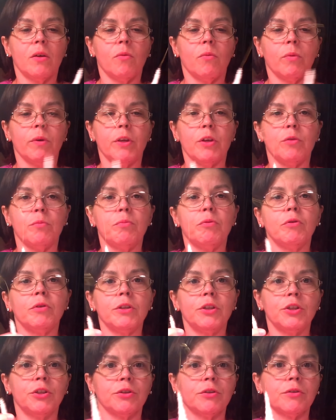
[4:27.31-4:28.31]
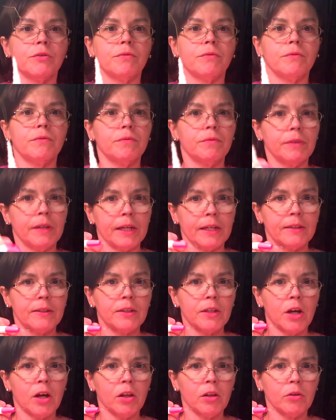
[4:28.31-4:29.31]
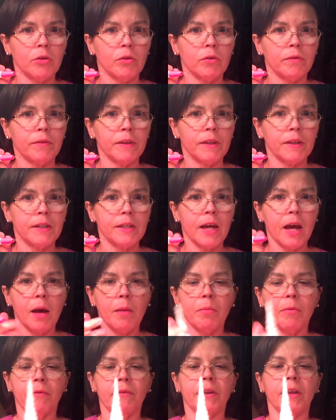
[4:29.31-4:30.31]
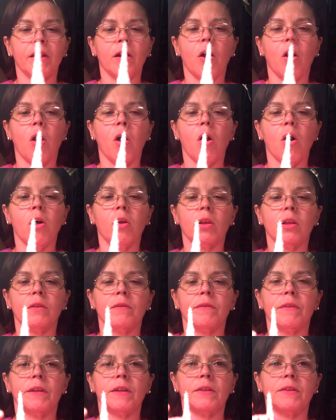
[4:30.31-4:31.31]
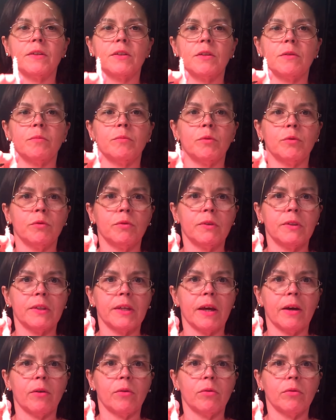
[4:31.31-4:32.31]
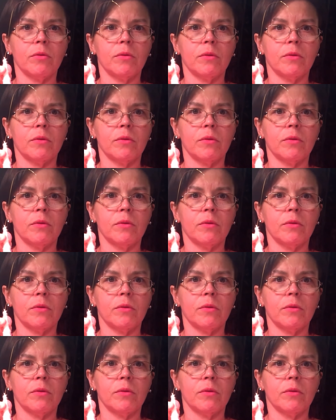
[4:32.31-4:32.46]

when you put your next color over the top of it, all of this smooths out.